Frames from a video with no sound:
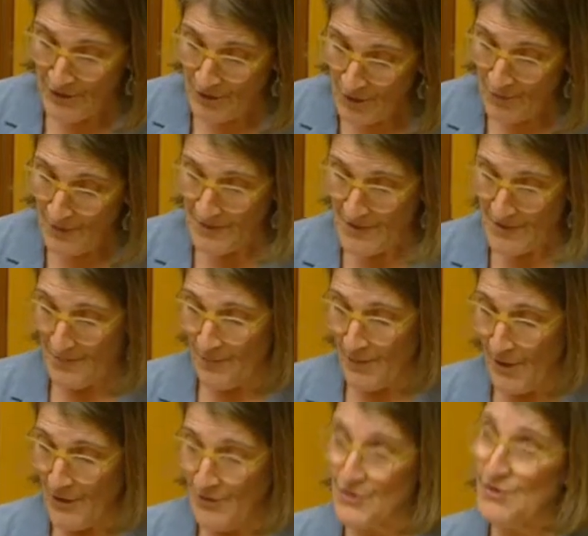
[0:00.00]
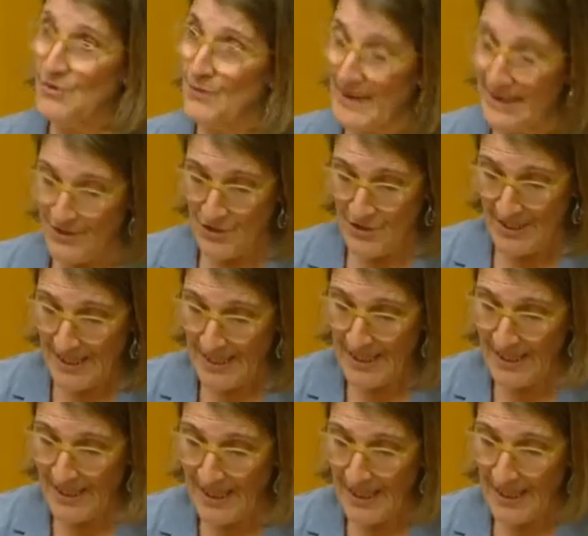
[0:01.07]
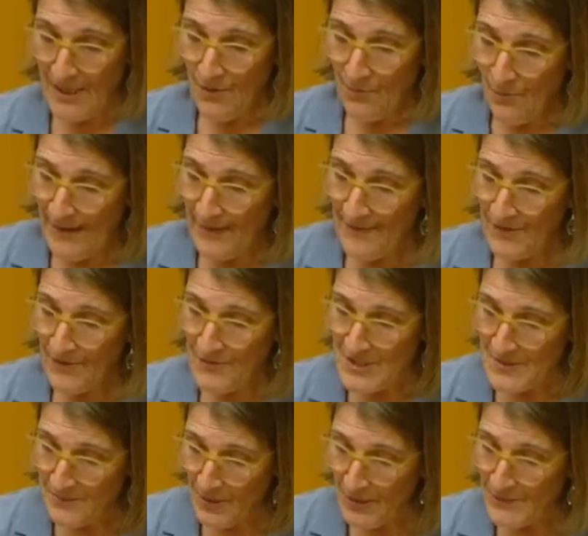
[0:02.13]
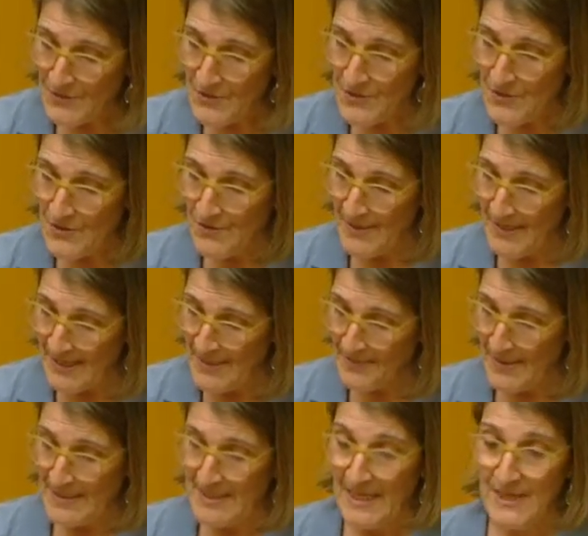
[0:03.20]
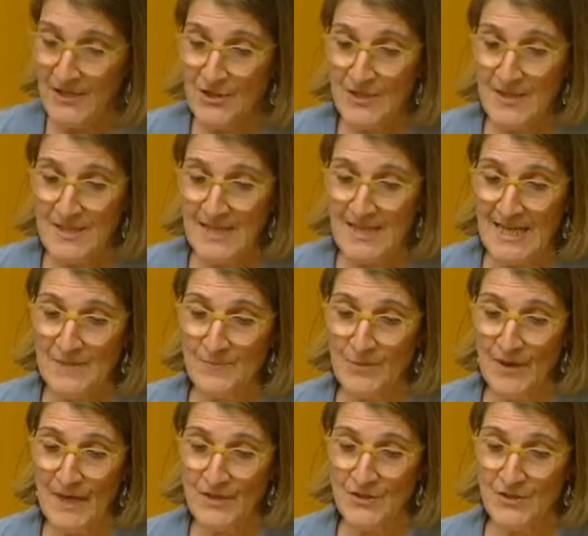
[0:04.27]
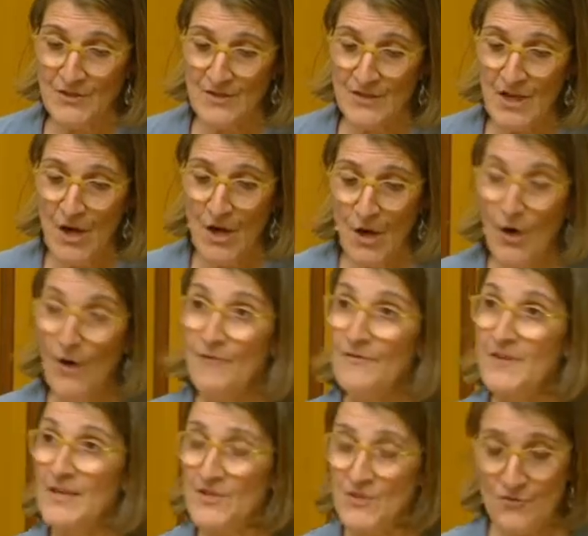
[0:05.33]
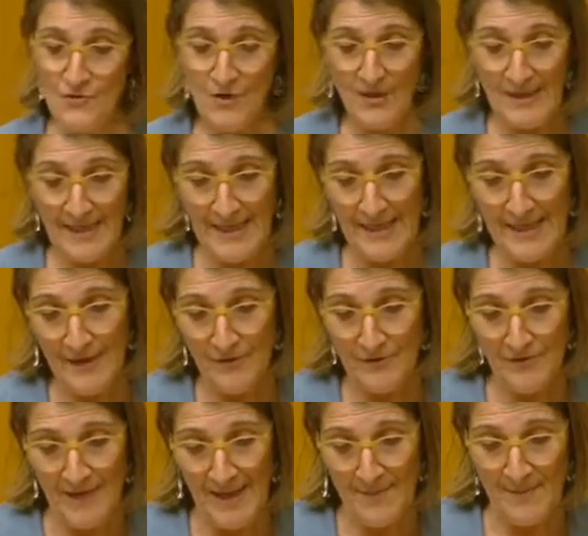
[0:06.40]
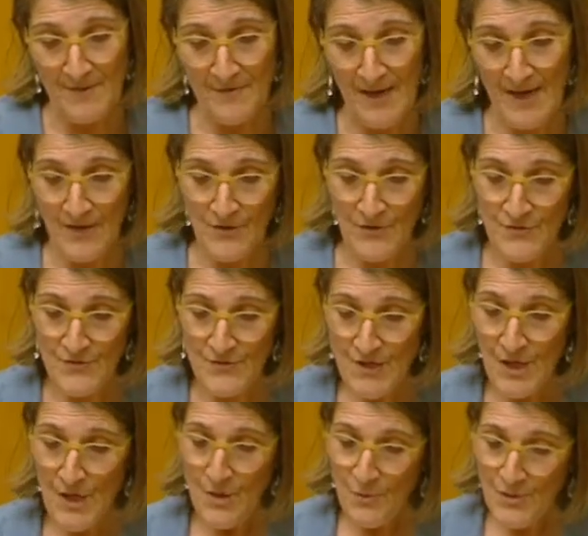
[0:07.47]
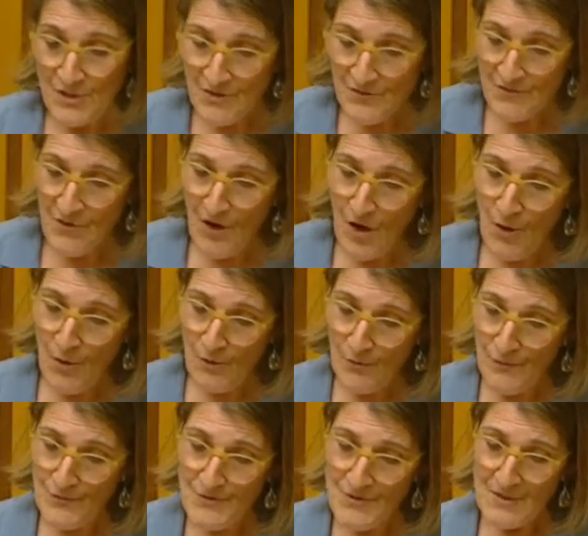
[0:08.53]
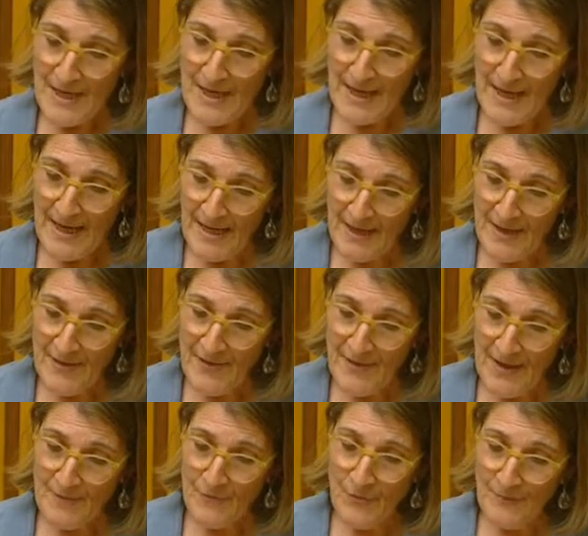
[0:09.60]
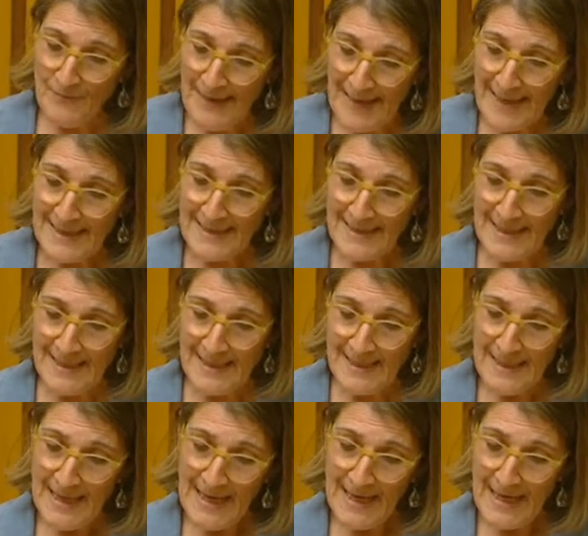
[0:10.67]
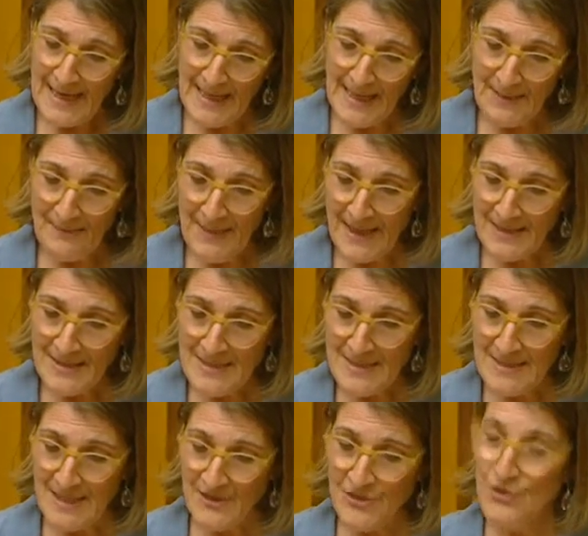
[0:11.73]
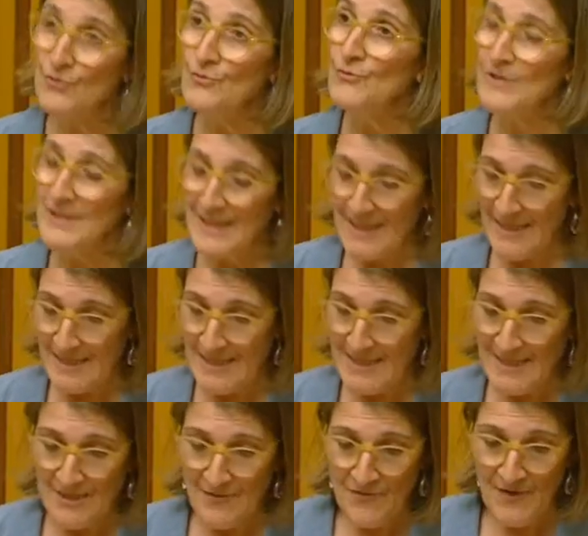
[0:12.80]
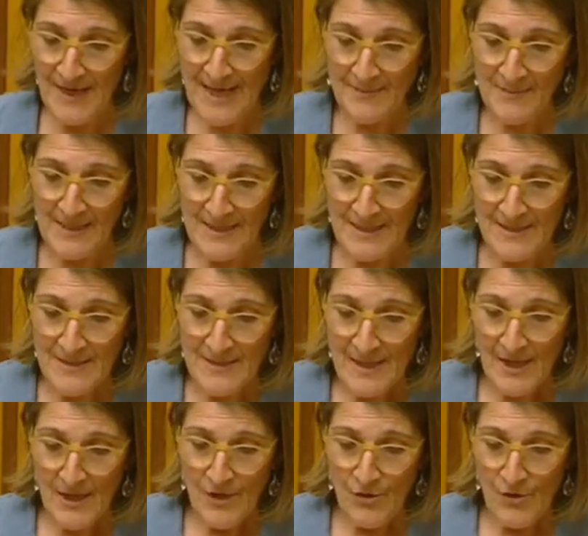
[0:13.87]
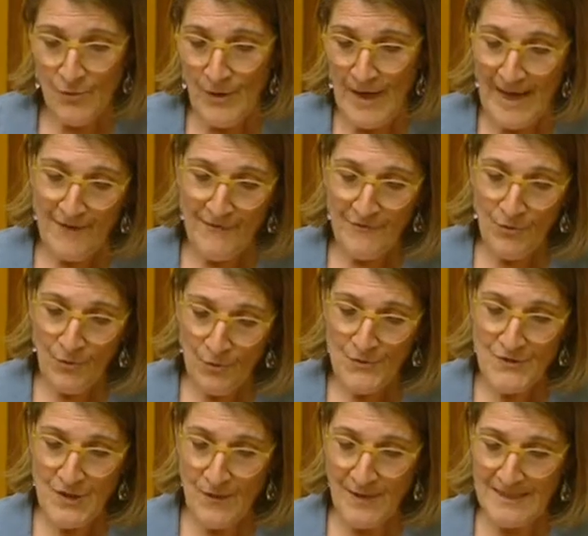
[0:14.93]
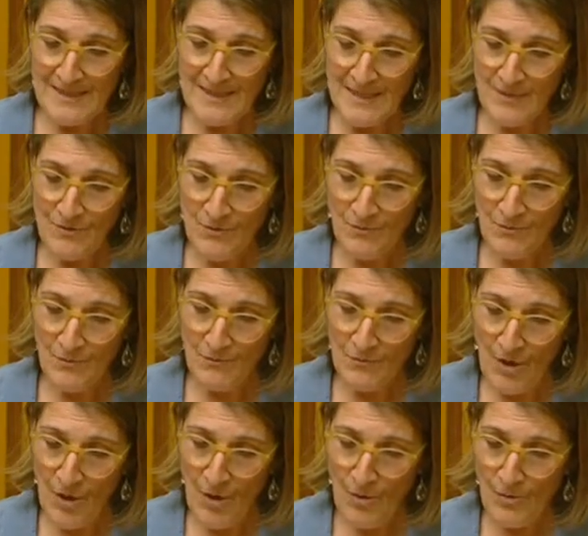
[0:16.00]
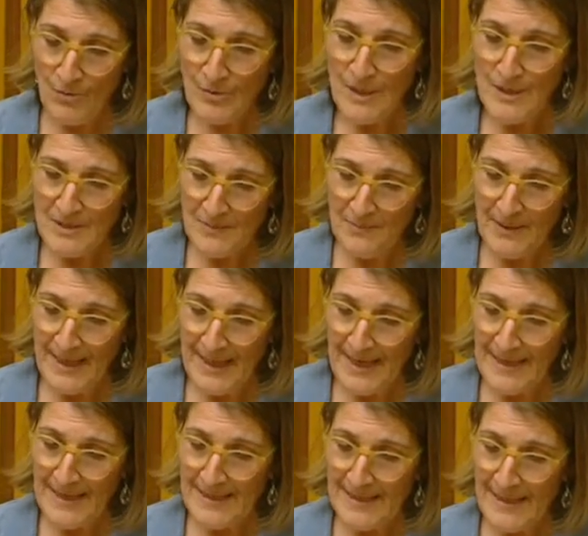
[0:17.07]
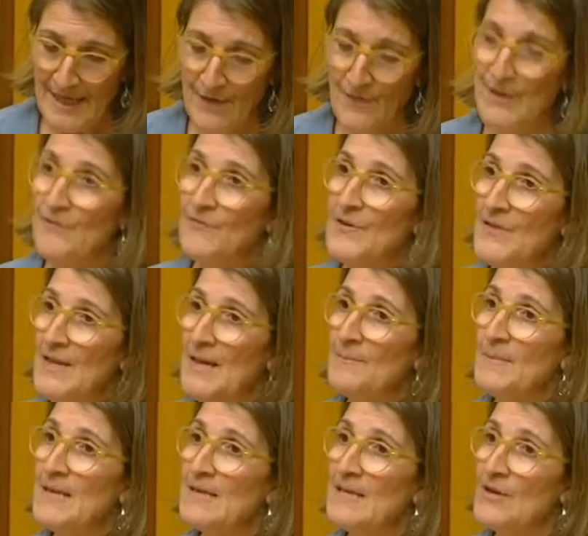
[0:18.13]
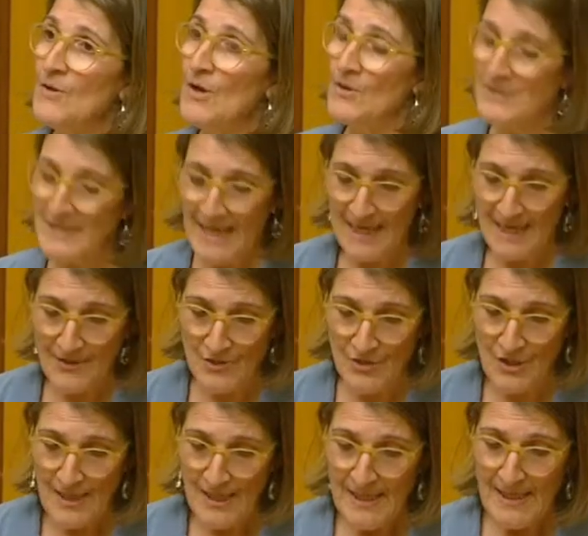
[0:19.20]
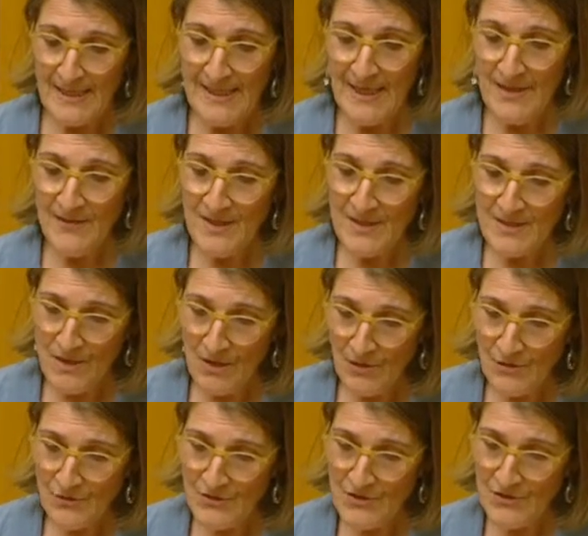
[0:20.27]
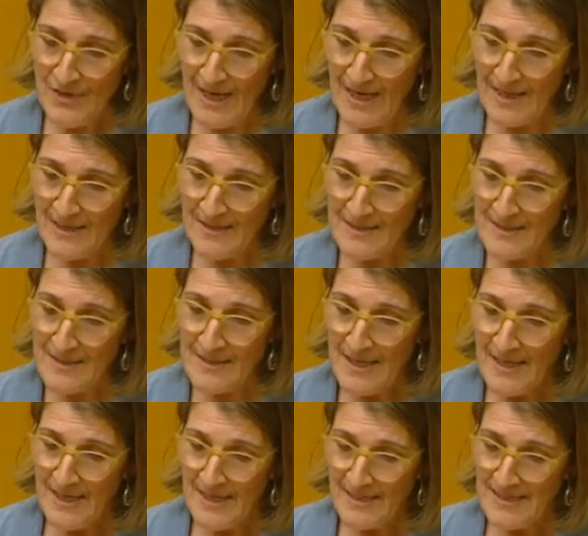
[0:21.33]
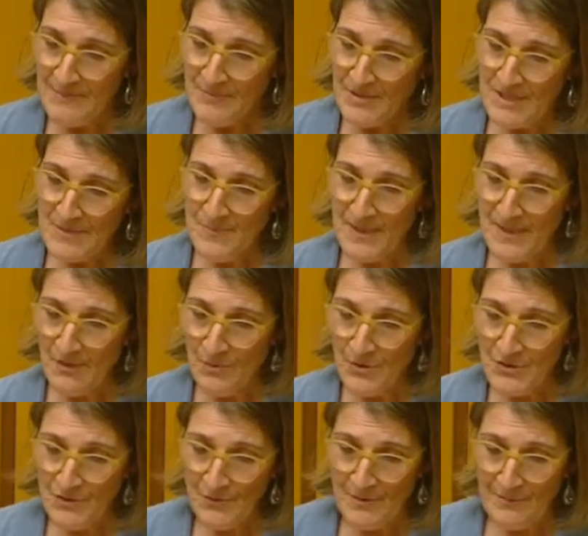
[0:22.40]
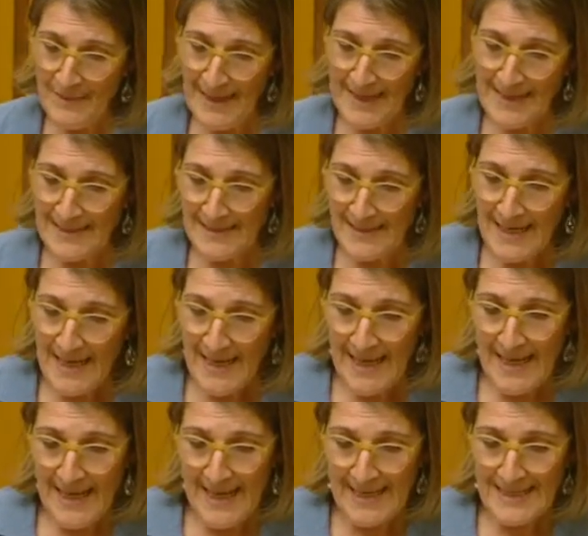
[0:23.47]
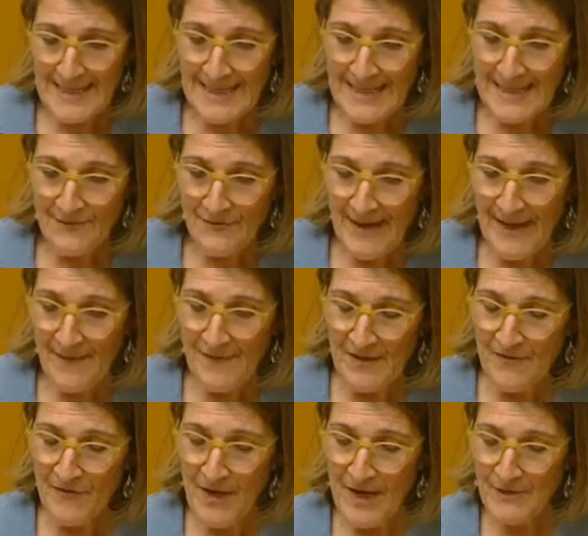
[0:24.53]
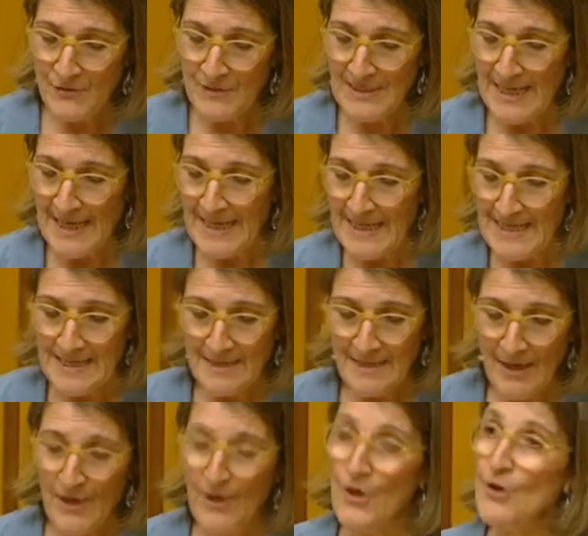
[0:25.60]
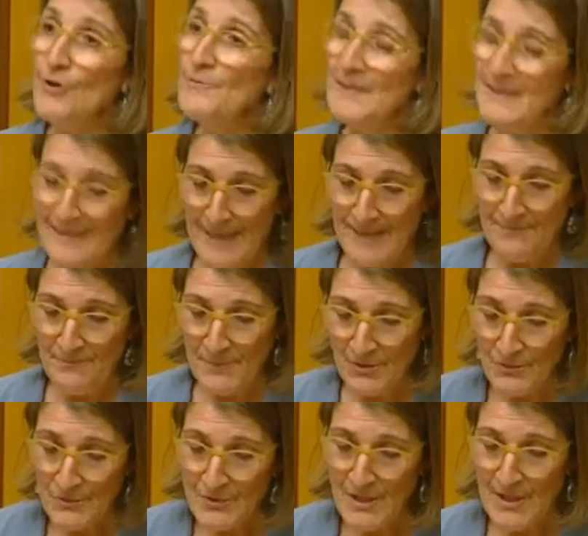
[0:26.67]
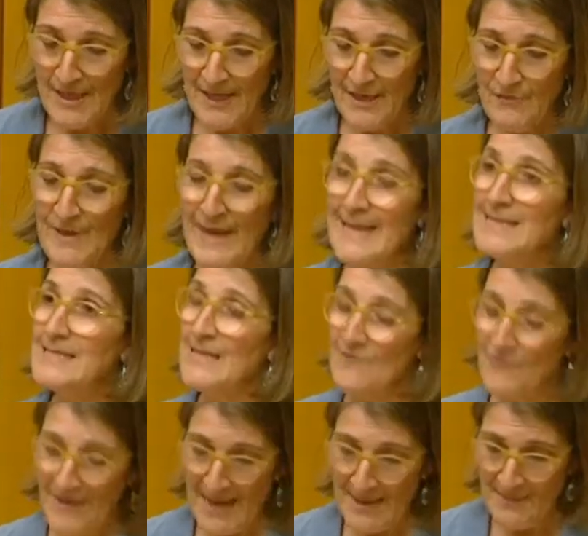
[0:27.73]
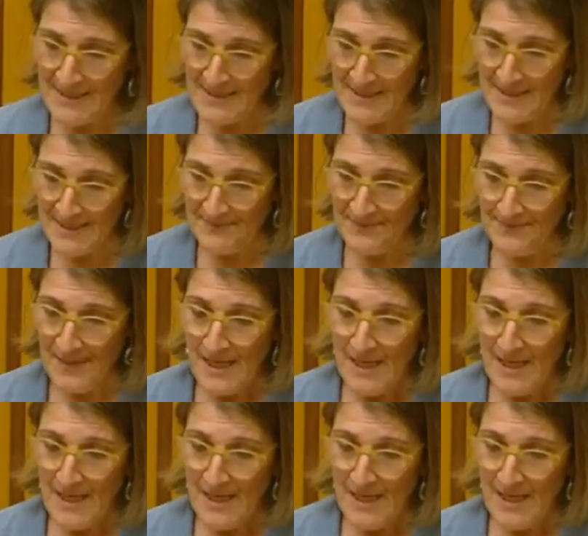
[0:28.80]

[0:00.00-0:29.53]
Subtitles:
nuanced approach to aged care, one that responds to the expectations and aspirations of their strongly held family values, which involves them remaining amongst their children and extended families, who have also an integral role to play in caring for them in their old age. Now, these older Australians, Deputy Speaker, want to remain and live out their final days in the home that they built and raised their families in,